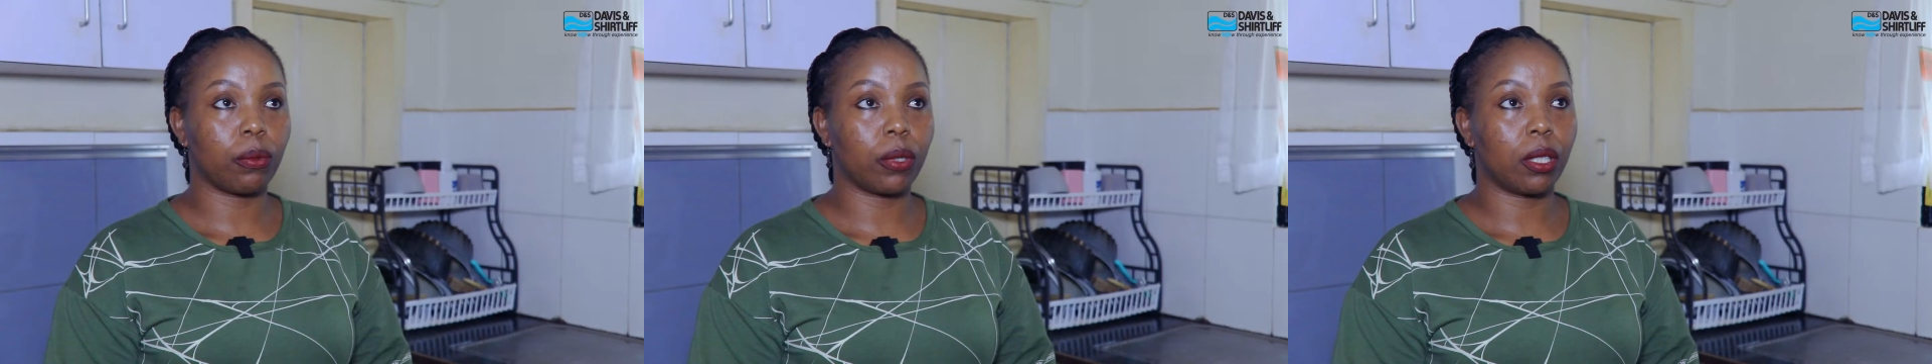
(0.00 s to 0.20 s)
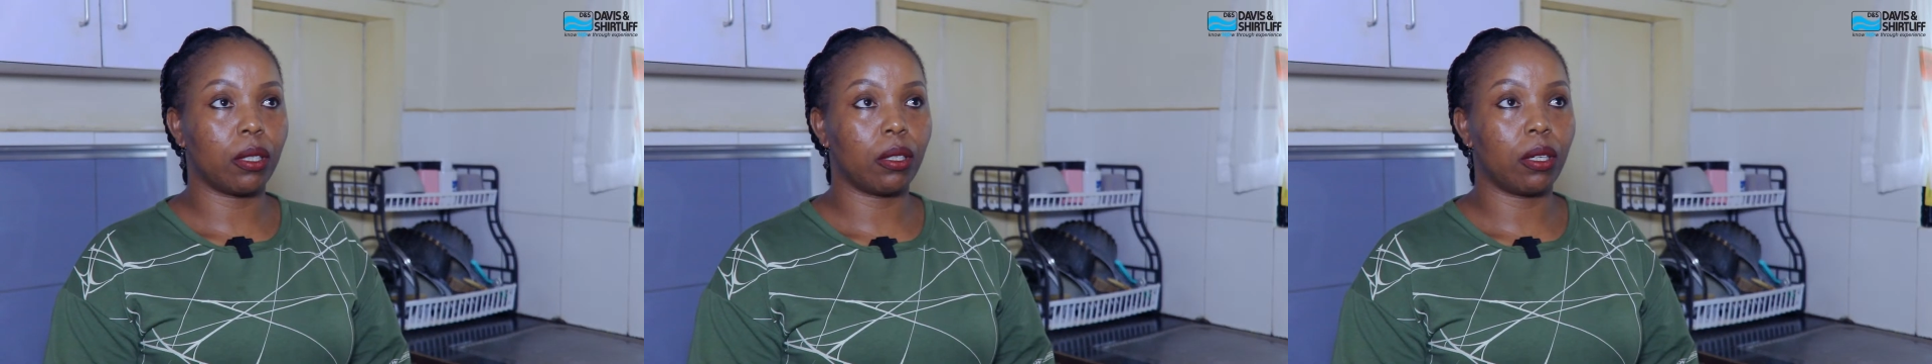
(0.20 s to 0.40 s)

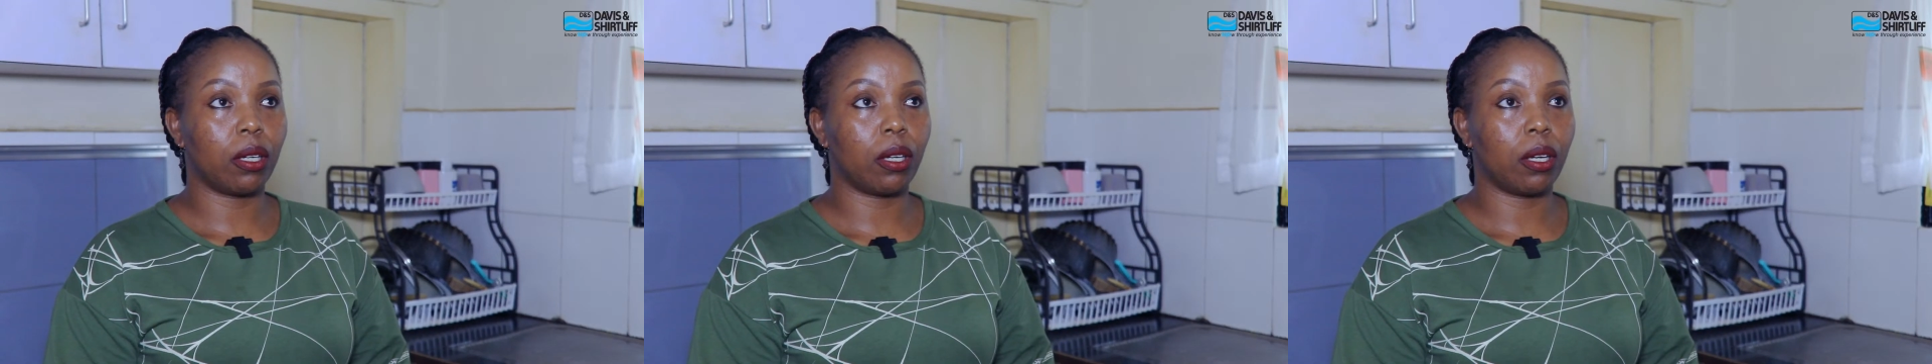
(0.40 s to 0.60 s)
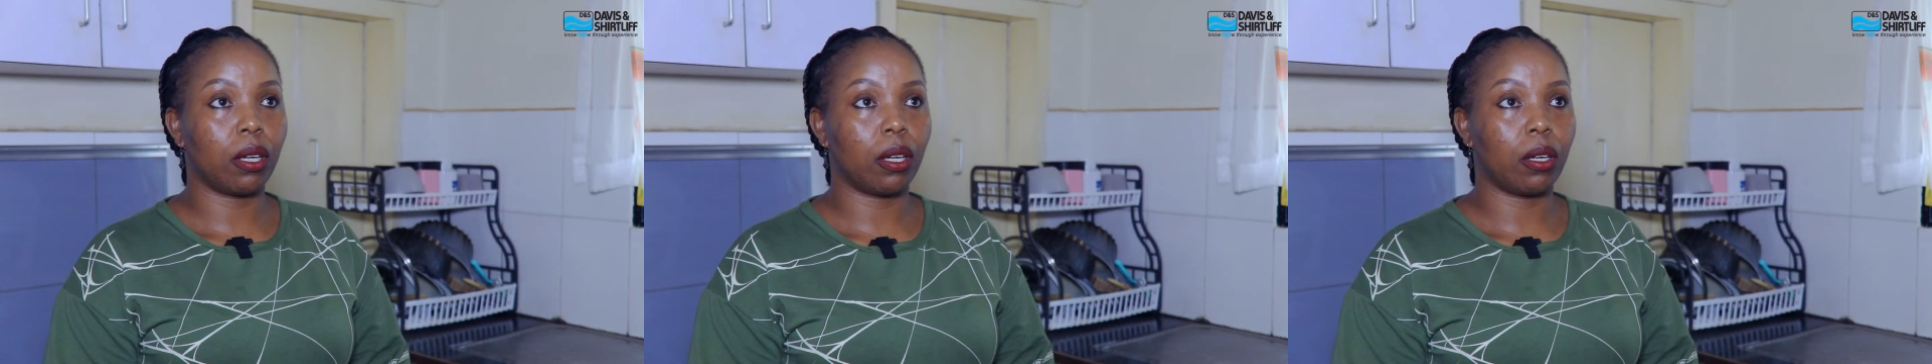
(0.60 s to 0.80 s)
when
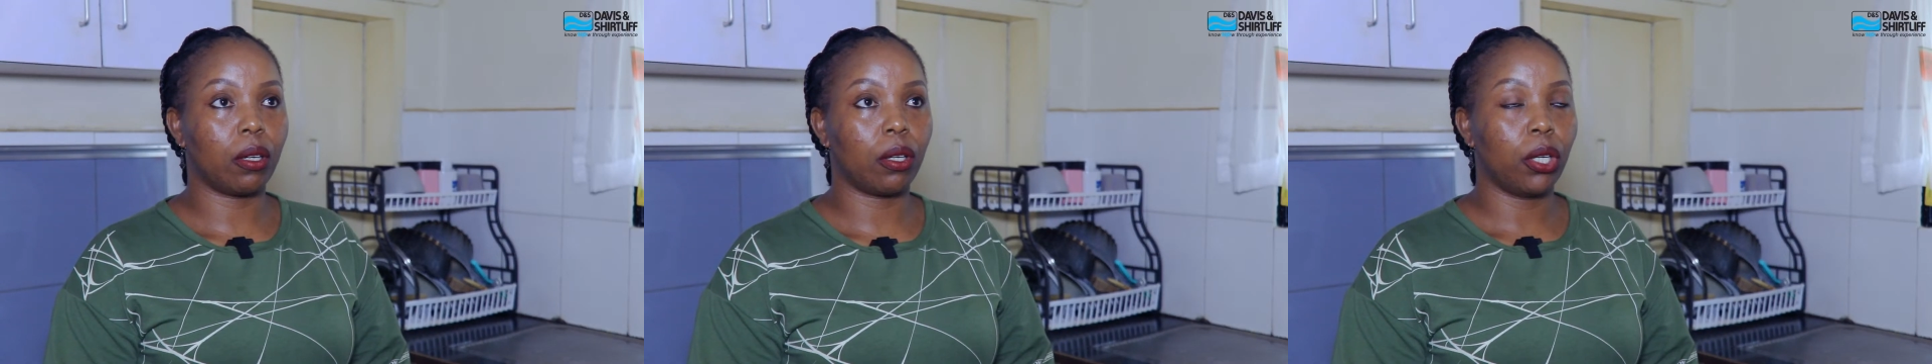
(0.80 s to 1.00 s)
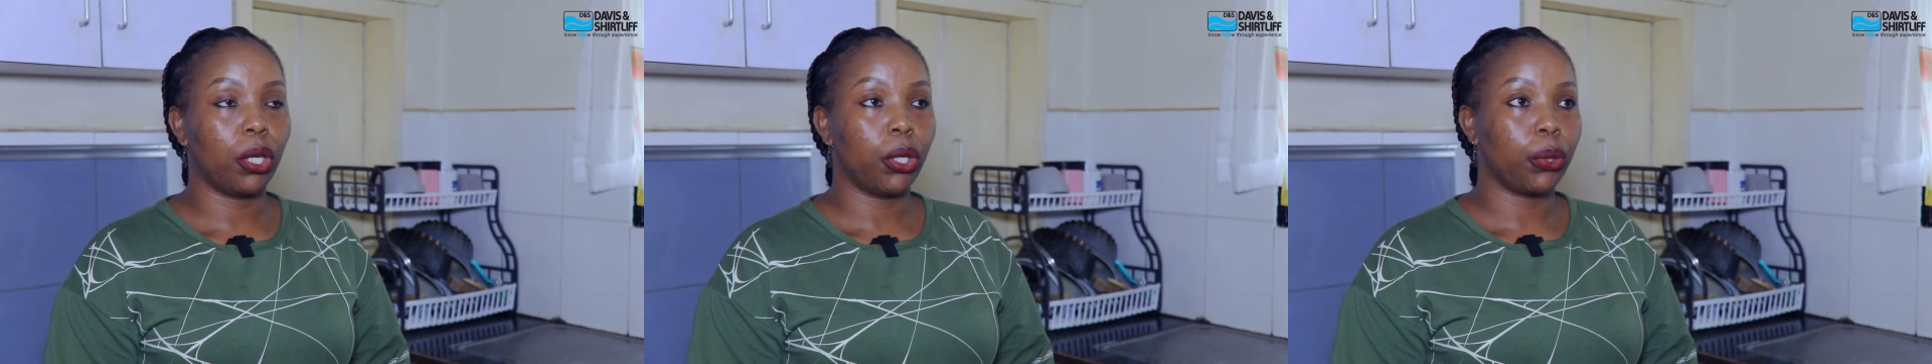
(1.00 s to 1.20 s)

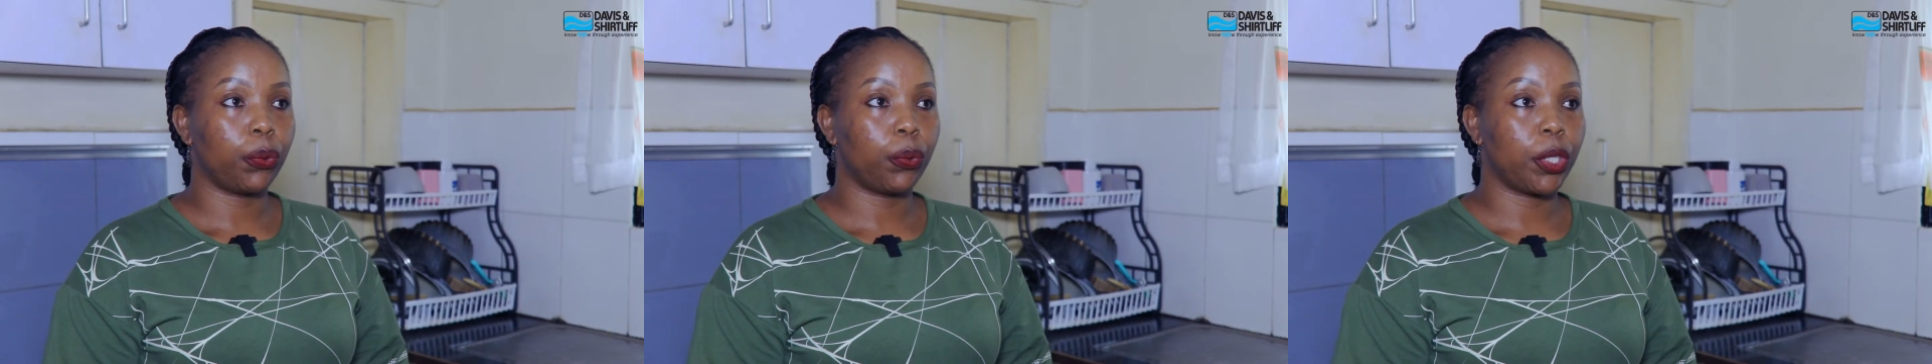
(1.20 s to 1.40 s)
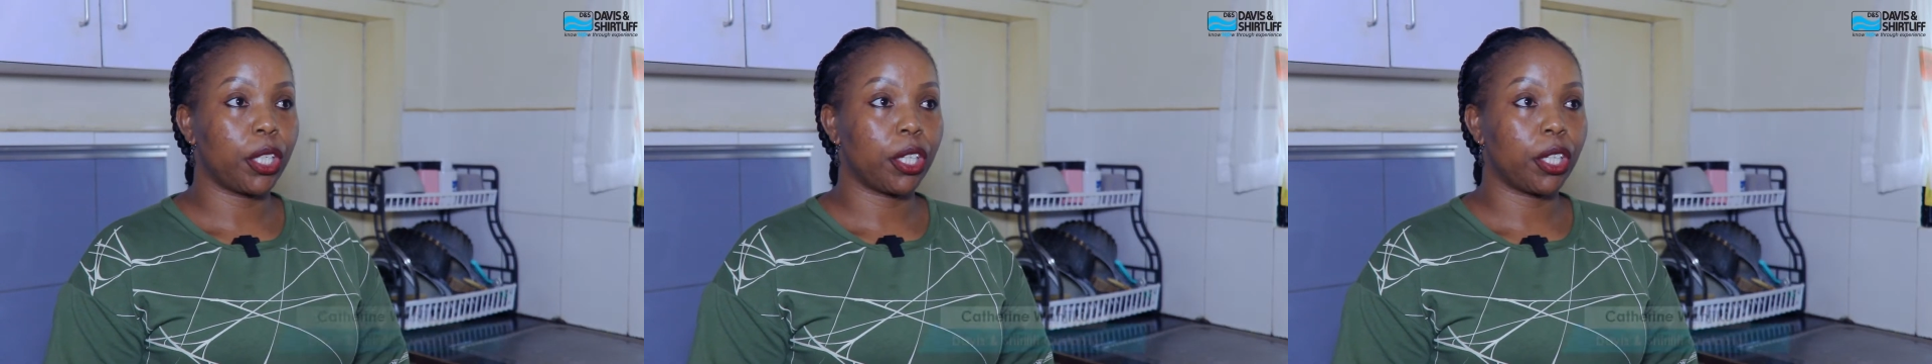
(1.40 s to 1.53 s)
uh, we